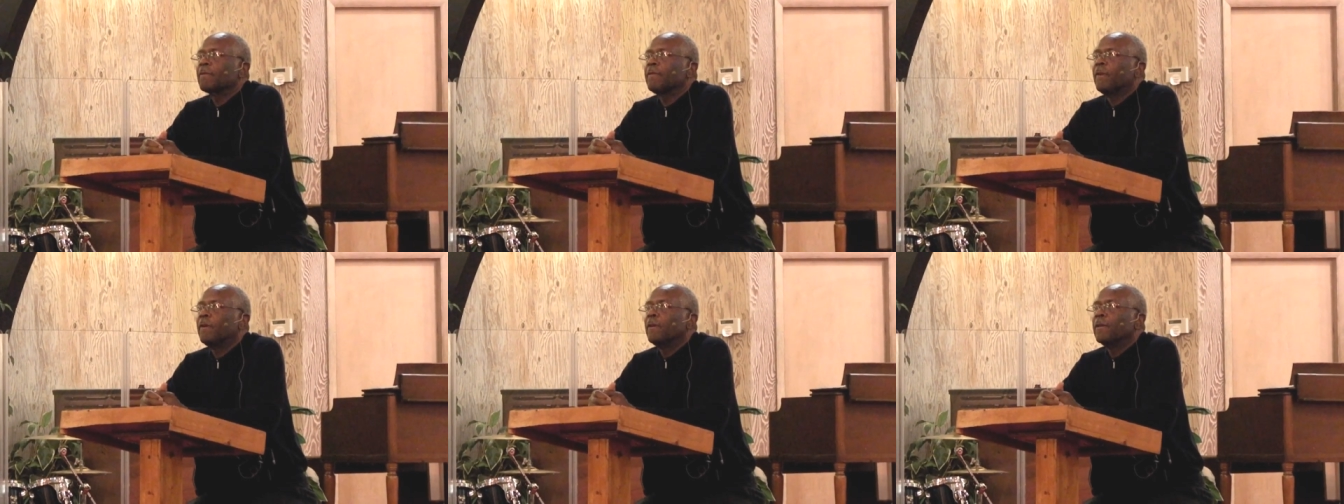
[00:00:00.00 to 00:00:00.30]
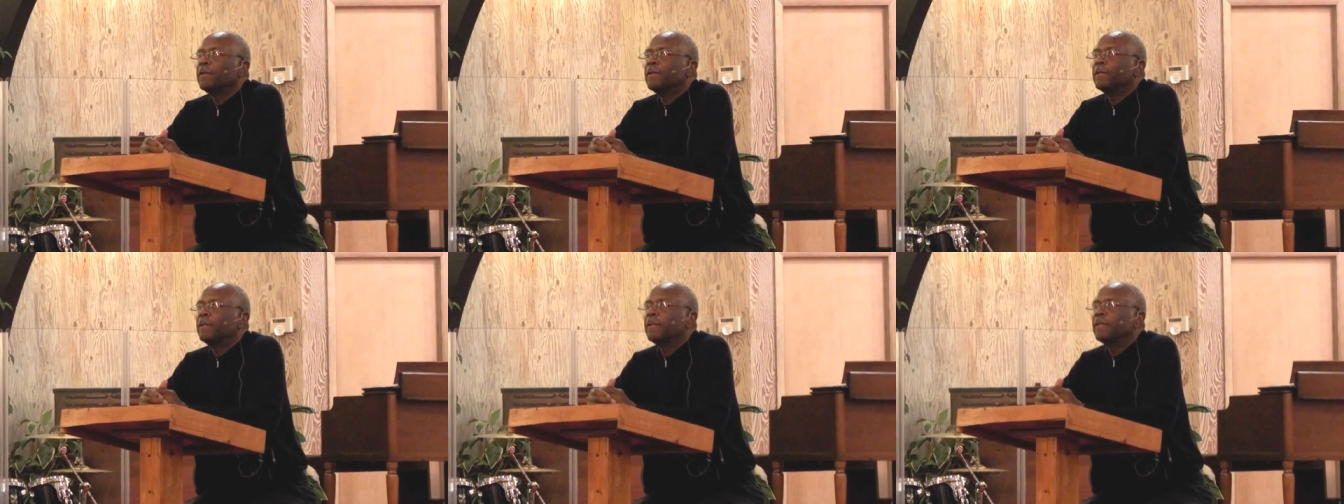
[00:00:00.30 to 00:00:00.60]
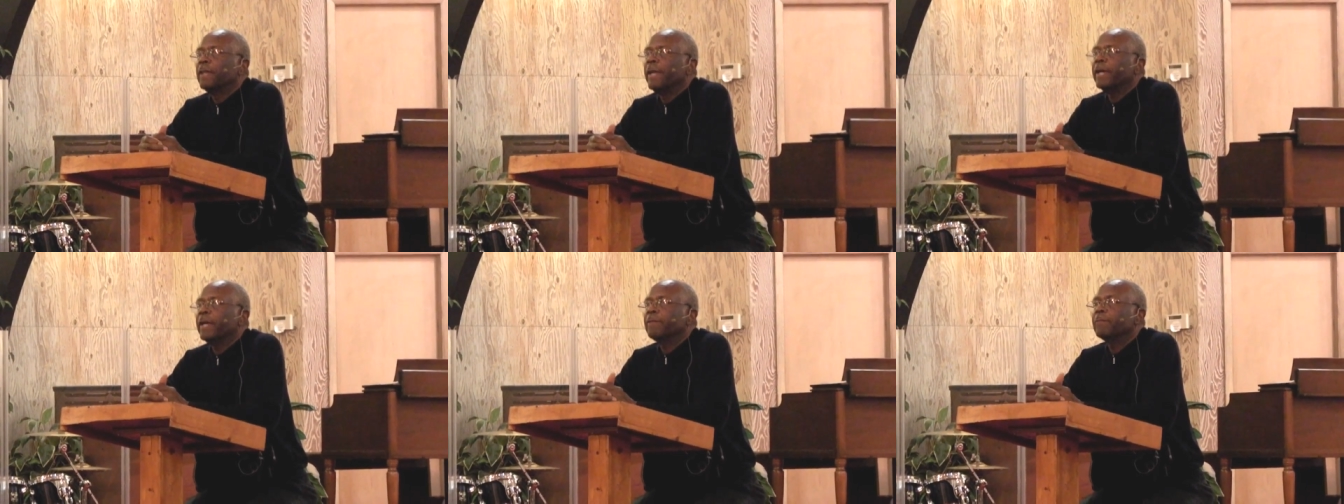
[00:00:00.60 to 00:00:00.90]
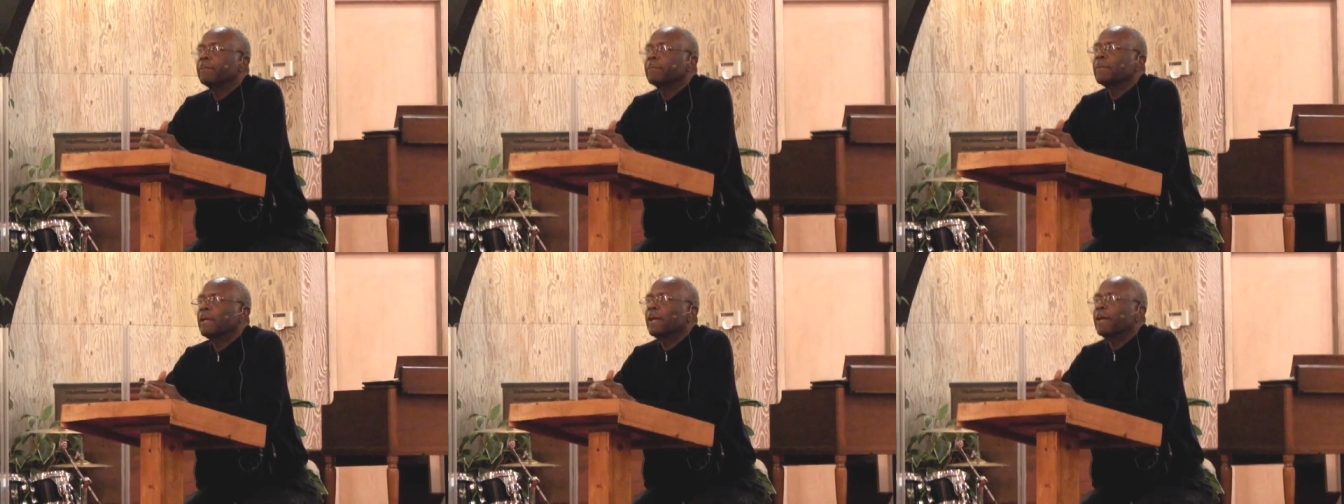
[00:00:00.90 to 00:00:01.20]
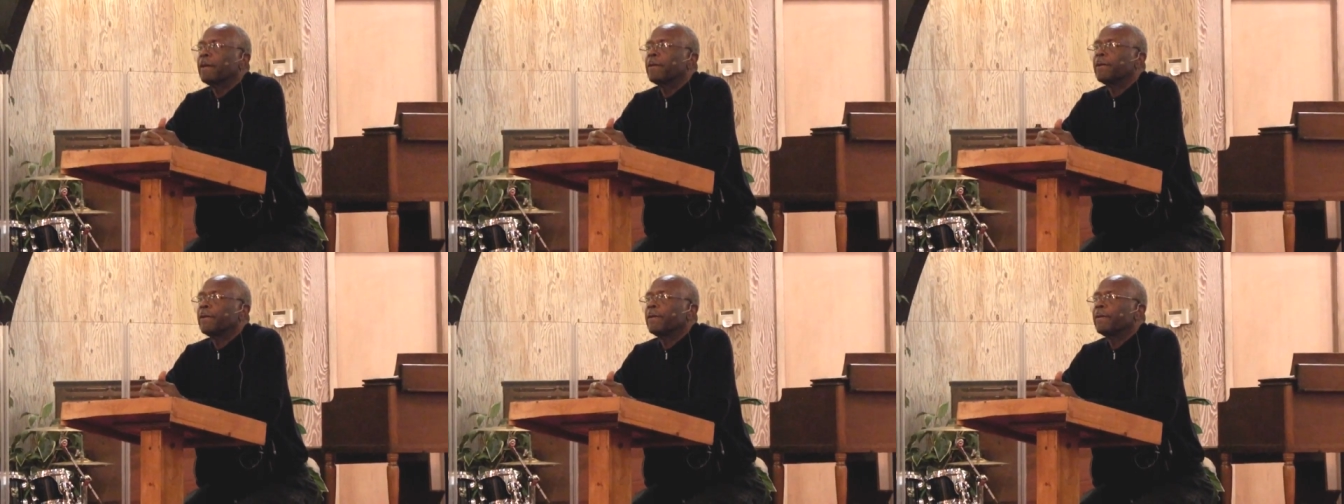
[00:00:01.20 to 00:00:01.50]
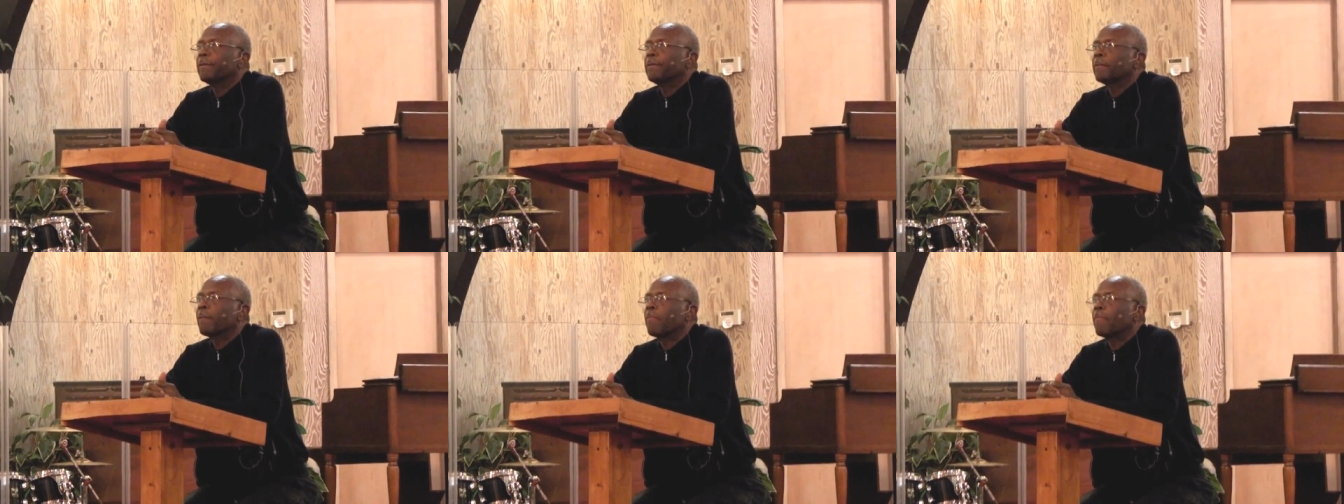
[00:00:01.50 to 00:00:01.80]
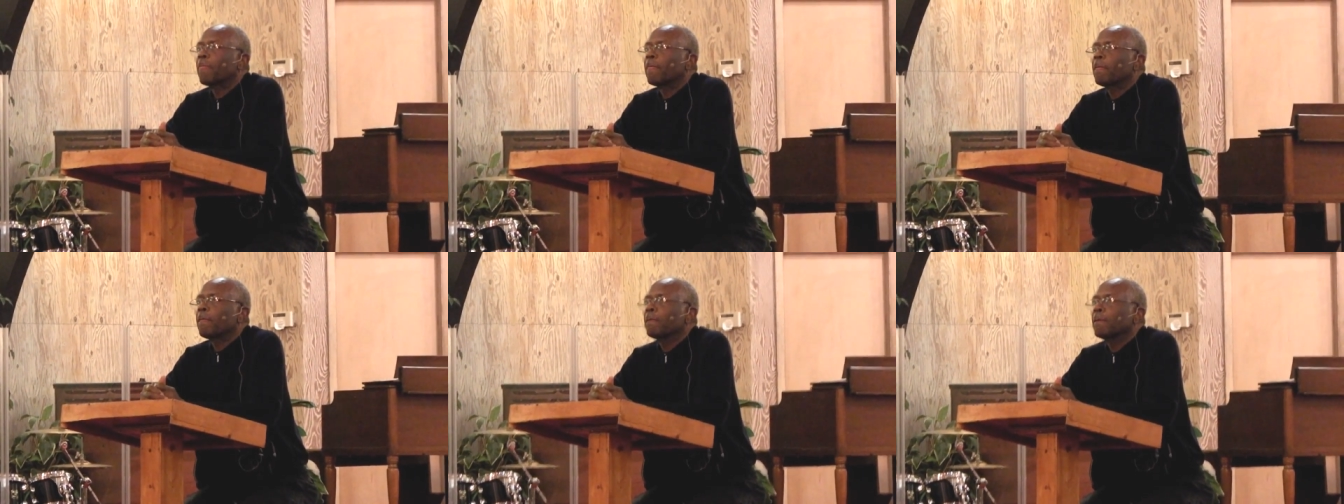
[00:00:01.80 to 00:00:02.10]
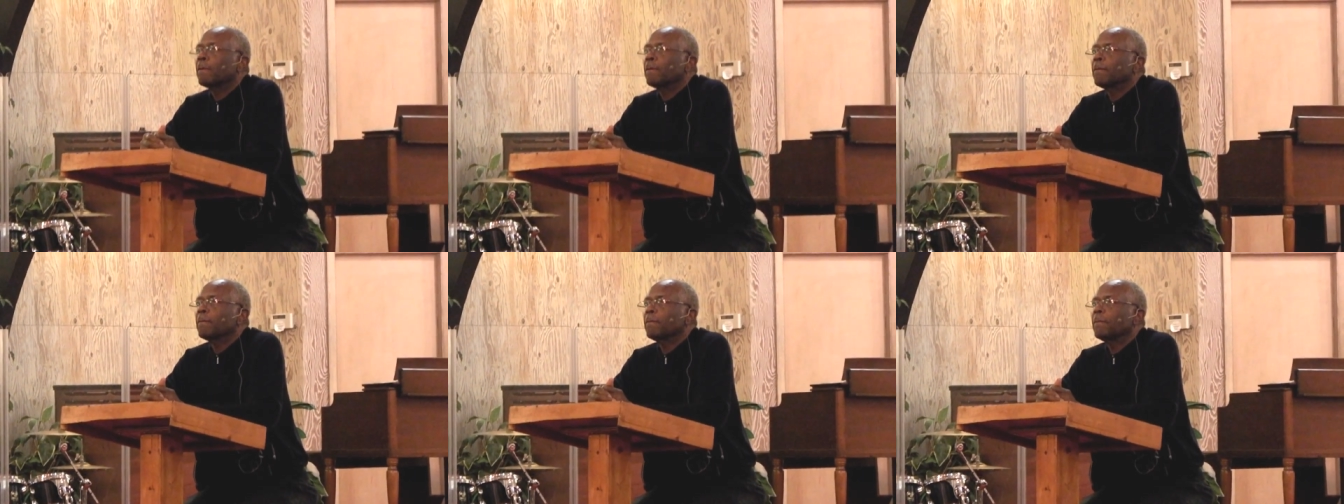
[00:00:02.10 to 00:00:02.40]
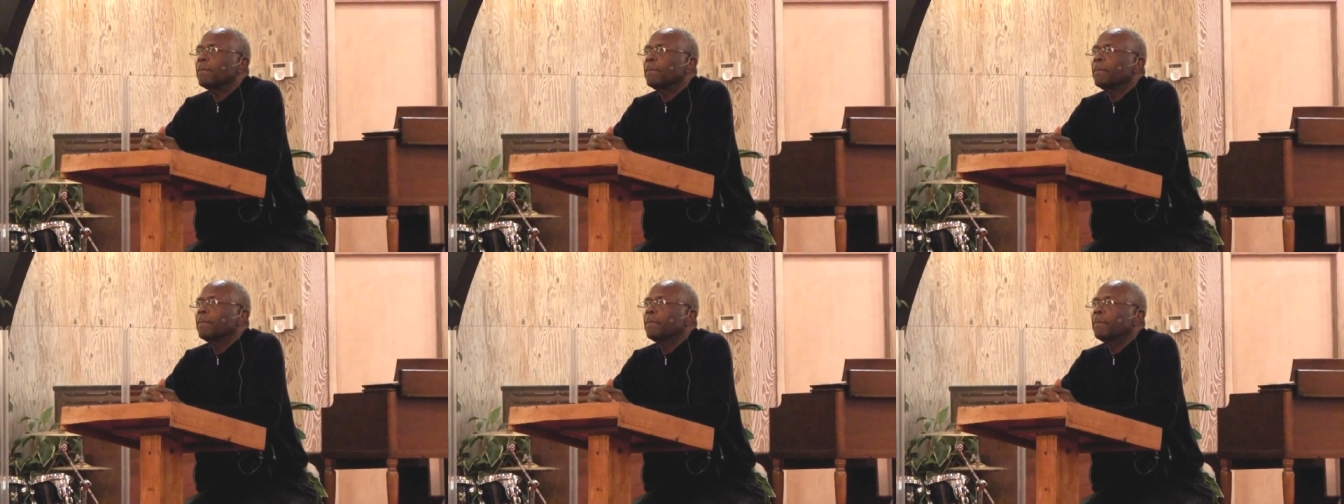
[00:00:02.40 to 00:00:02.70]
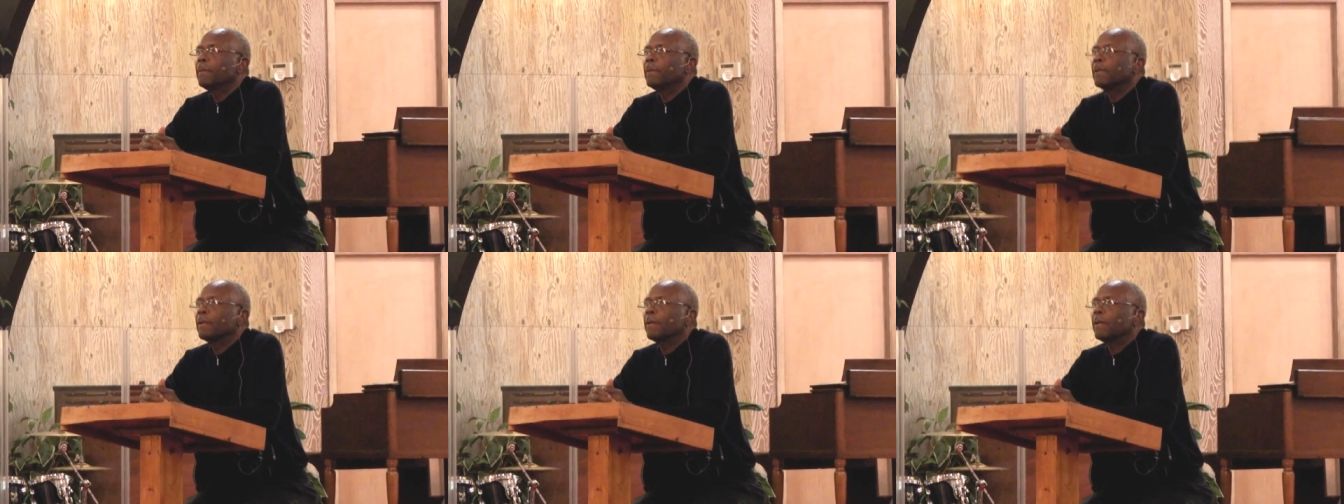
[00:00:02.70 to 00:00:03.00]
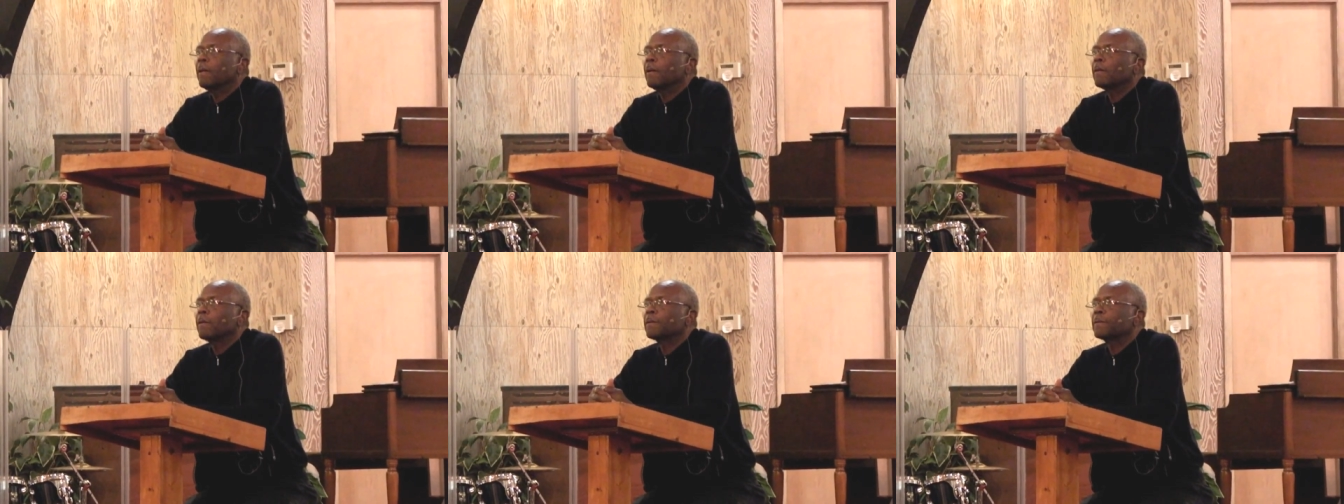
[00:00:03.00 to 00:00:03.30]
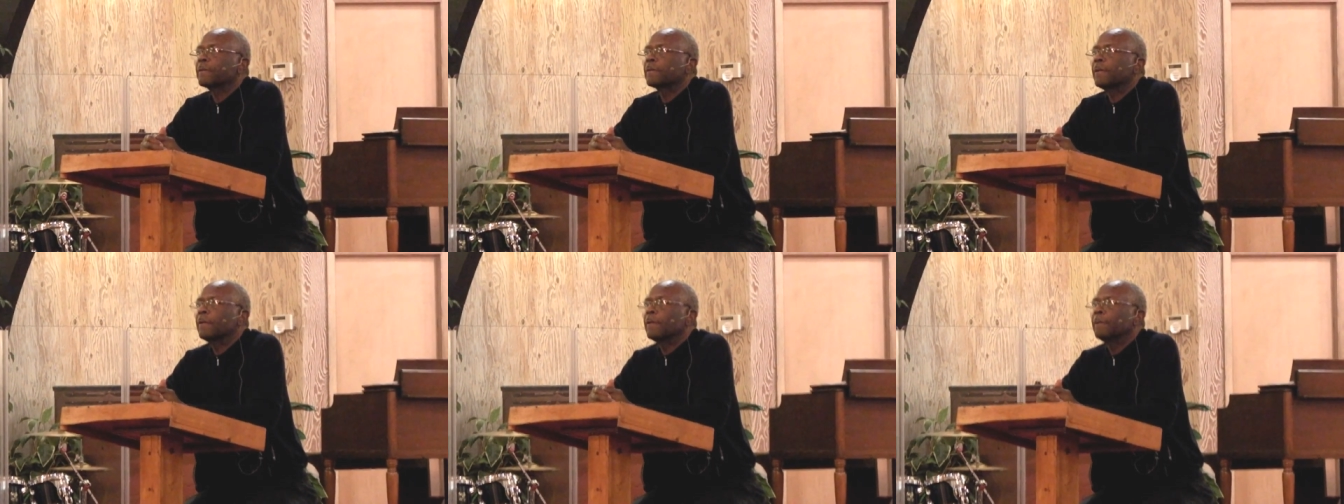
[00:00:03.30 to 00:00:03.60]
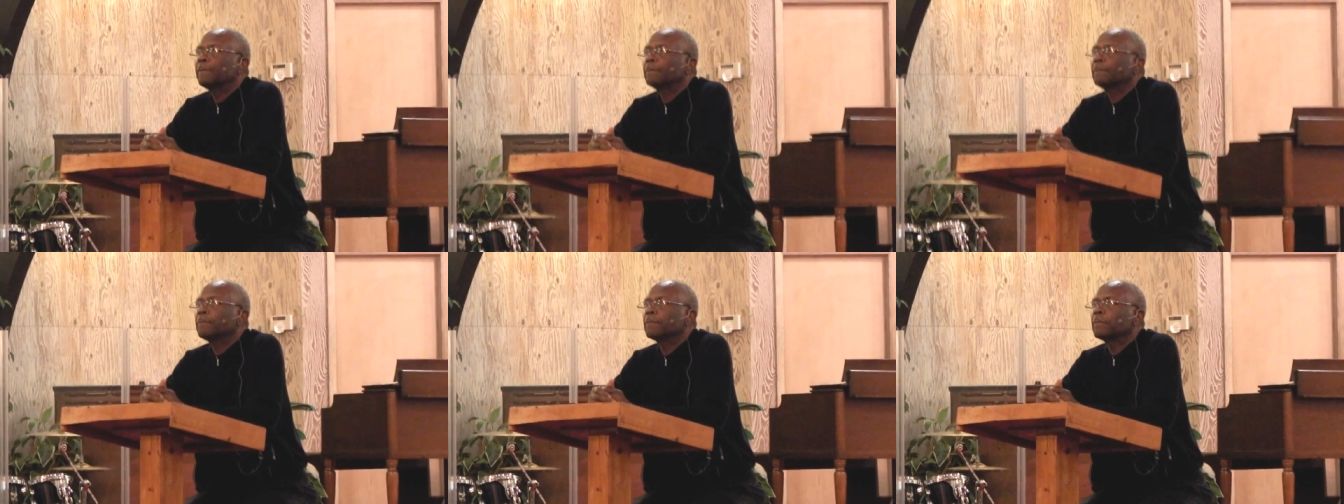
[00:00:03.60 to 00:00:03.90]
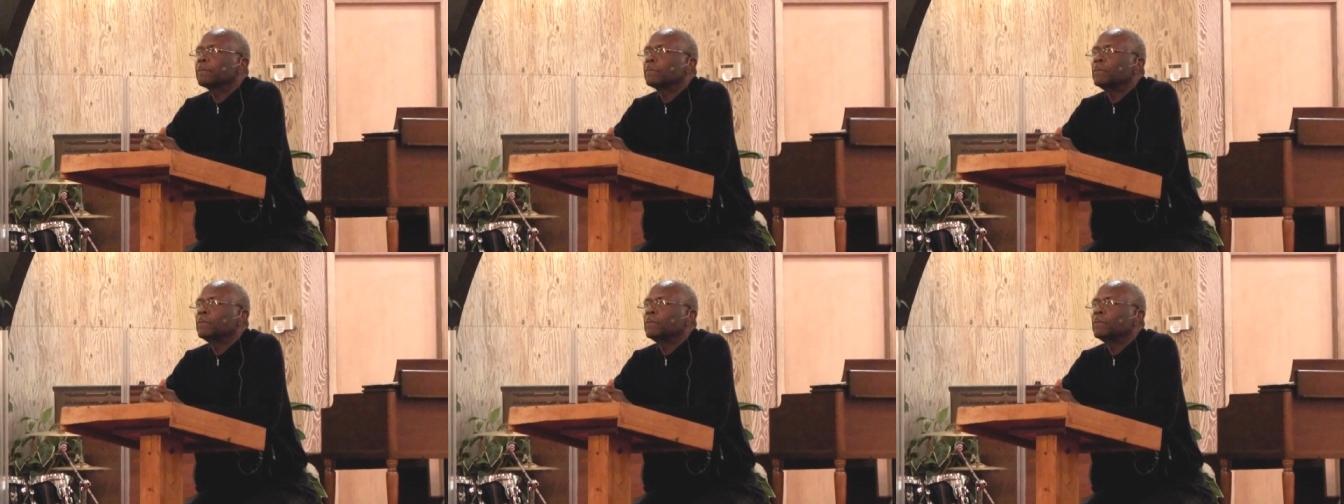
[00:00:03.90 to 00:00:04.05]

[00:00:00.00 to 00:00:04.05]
fall into that error because uh,